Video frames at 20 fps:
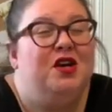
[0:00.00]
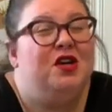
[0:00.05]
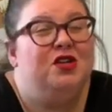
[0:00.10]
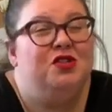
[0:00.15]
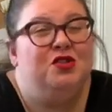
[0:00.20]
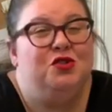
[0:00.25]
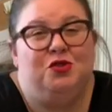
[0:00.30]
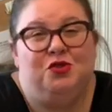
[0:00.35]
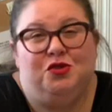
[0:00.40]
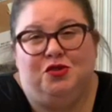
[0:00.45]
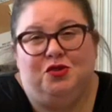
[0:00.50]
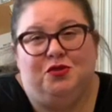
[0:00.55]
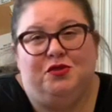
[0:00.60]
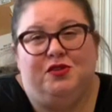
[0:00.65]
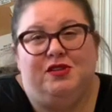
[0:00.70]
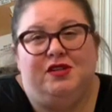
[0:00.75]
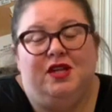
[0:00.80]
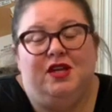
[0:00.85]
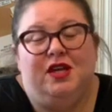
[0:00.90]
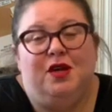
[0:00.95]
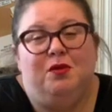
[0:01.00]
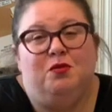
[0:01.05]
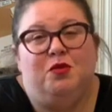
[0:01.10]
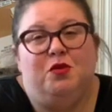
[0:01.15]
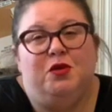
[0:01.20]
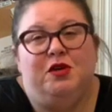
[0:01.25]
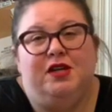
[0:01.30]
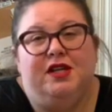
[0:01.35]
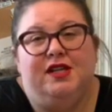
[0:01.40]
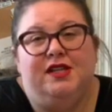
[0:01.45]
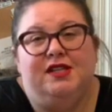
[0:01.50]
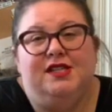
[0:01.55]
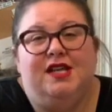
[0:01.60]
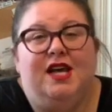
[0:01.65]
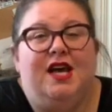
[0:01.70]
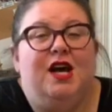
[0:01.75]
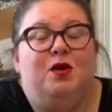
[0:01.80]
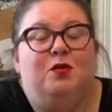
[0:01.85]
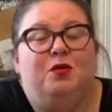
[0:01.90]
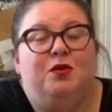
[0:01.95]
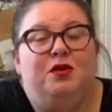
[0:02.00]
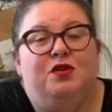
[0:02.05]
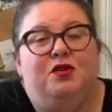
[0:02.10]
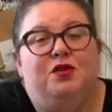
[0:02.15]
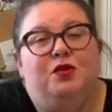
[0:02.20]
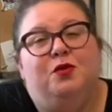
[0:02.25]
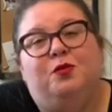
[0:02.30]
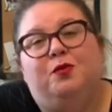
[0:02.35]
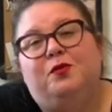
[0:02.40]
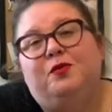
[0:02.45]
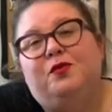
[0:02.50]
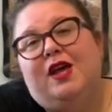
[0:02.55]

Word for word: ushers on Sunday morning to help with new